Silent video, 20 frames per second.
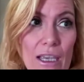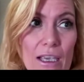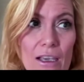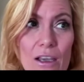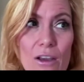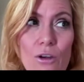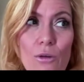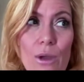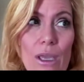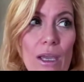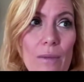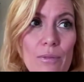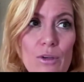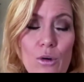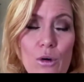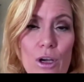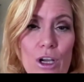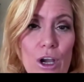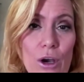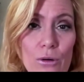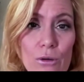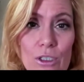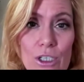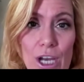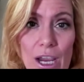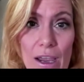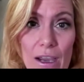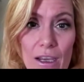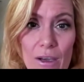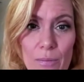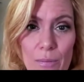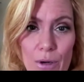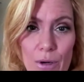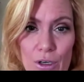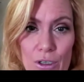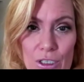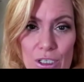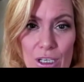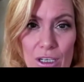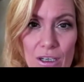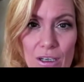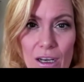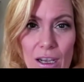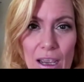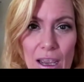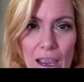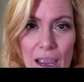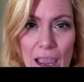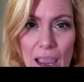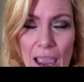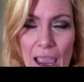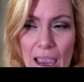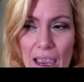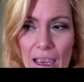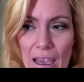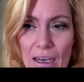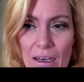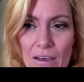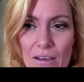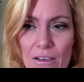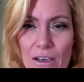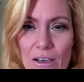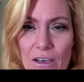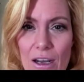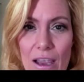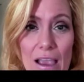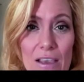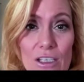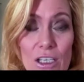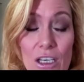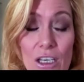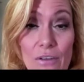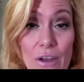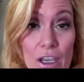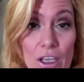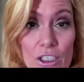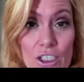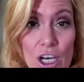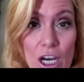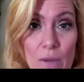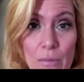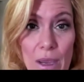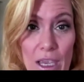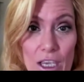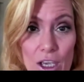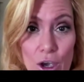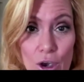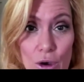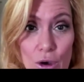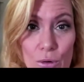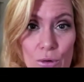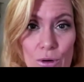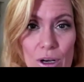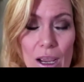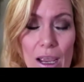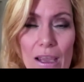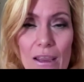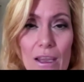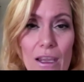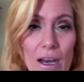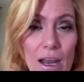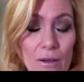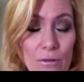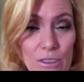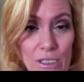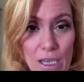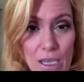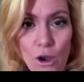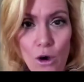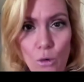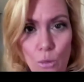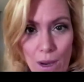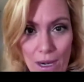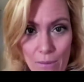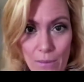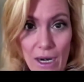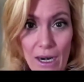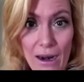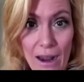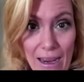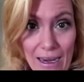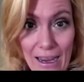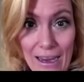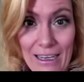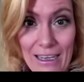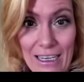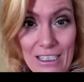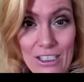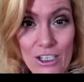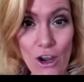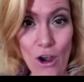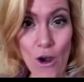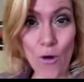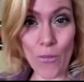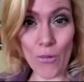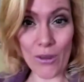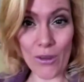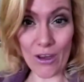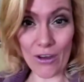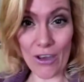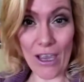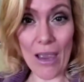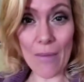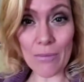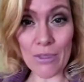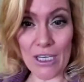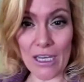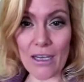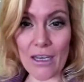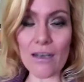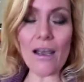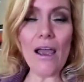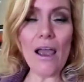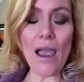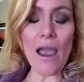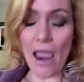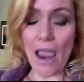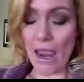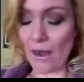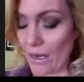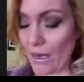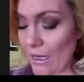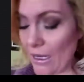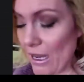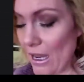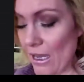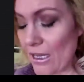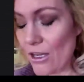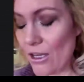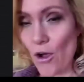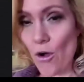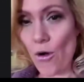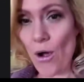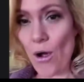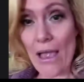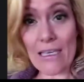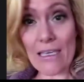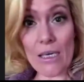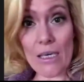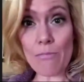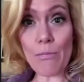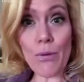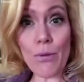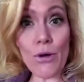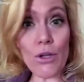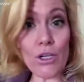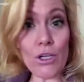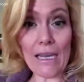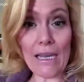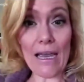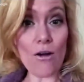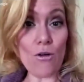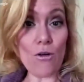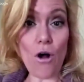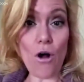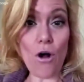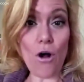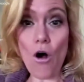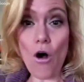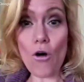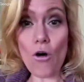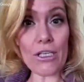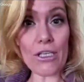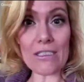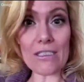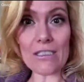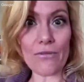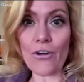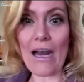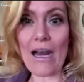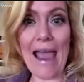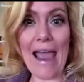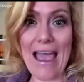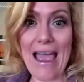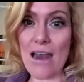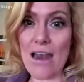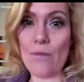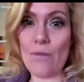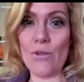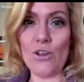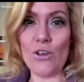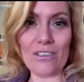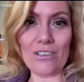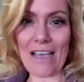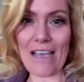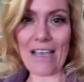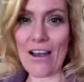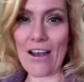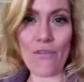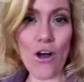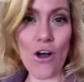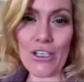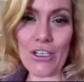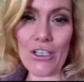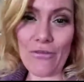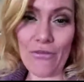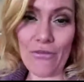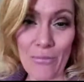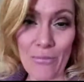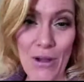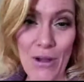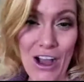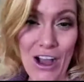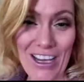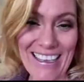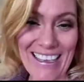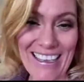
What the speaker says: going up to a coat check person and asking if I could check my coat. And then I was like, oh, wait a minute, I need to empty it. And, I keep pulling out all these different animals out of all the different boxes.